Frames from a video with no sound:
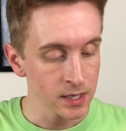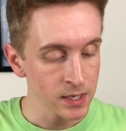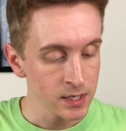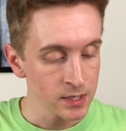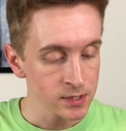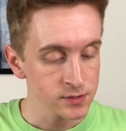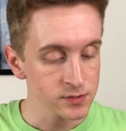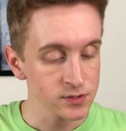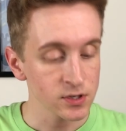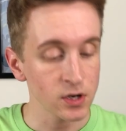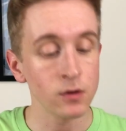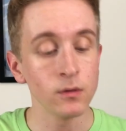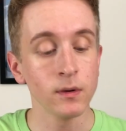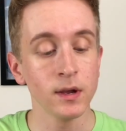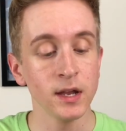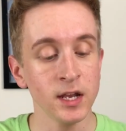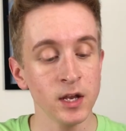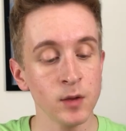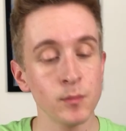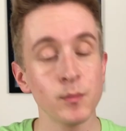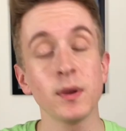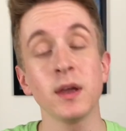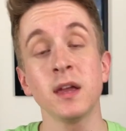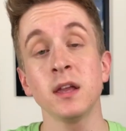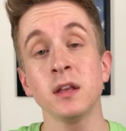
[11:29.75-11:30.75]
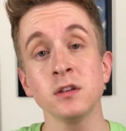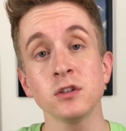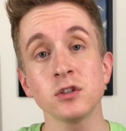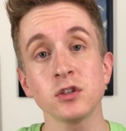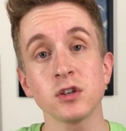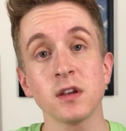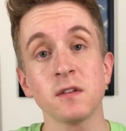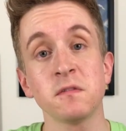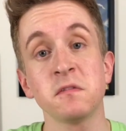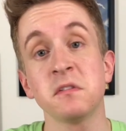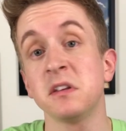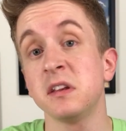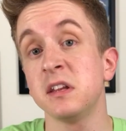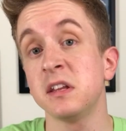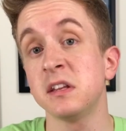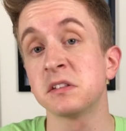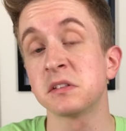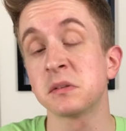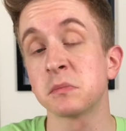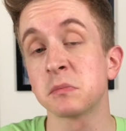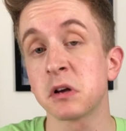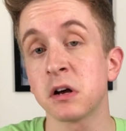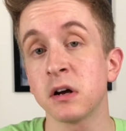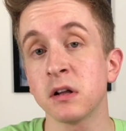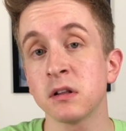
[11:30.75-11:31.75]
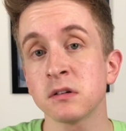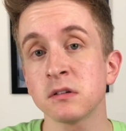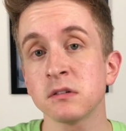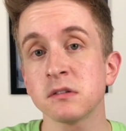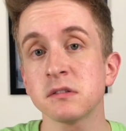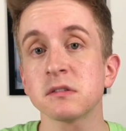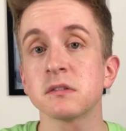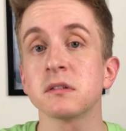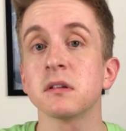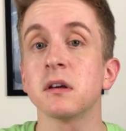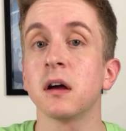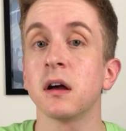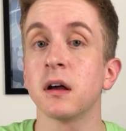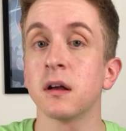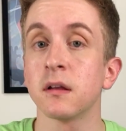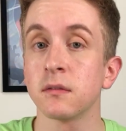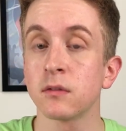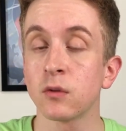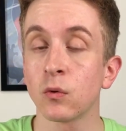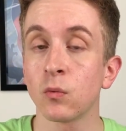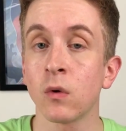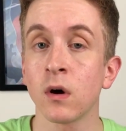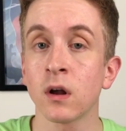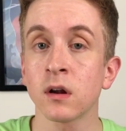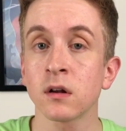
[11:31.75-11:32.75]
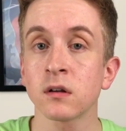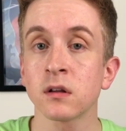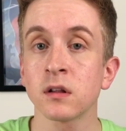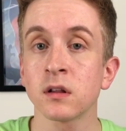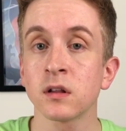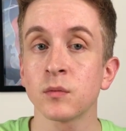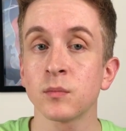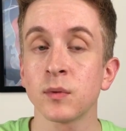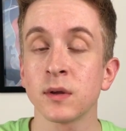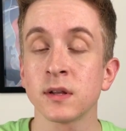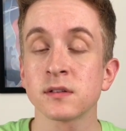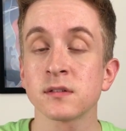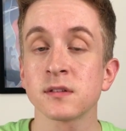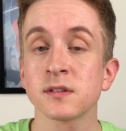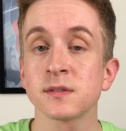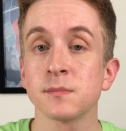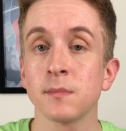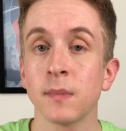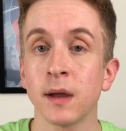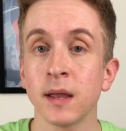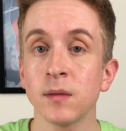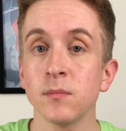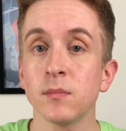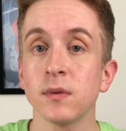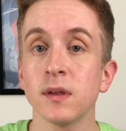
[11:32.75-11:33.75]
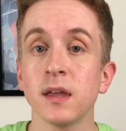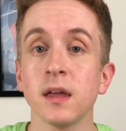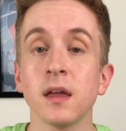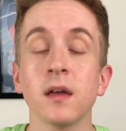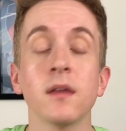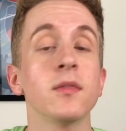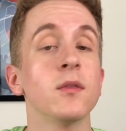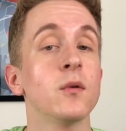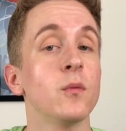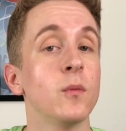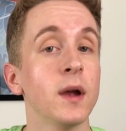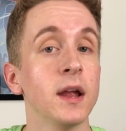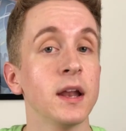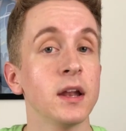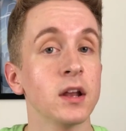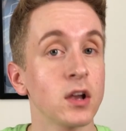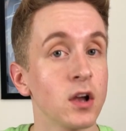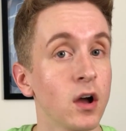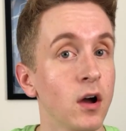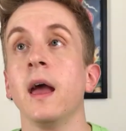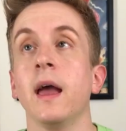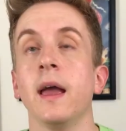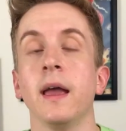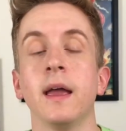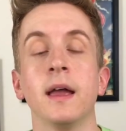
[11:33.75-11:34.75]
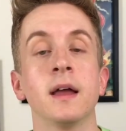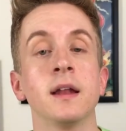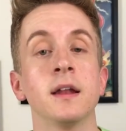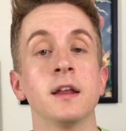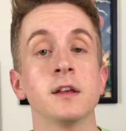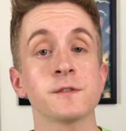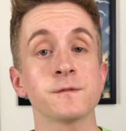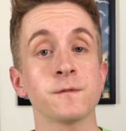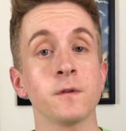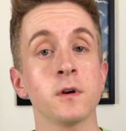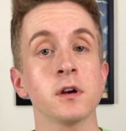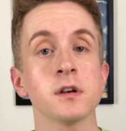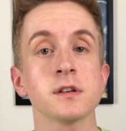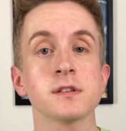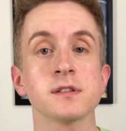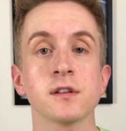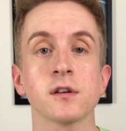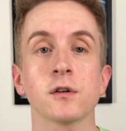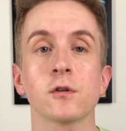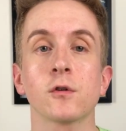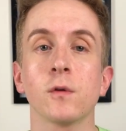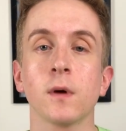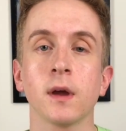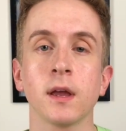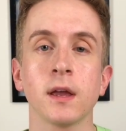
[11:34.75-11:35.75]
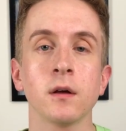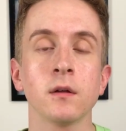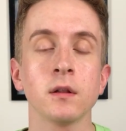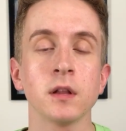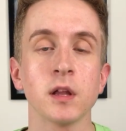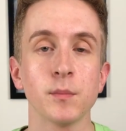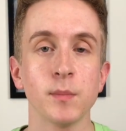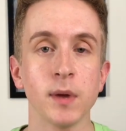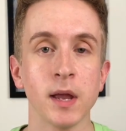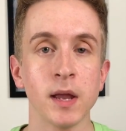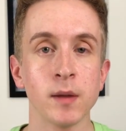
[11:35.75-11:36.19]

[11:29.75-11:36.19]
So in a pinch, if you need some colors, the watercolored pencils might be the way to go. And as far as the Crayola paper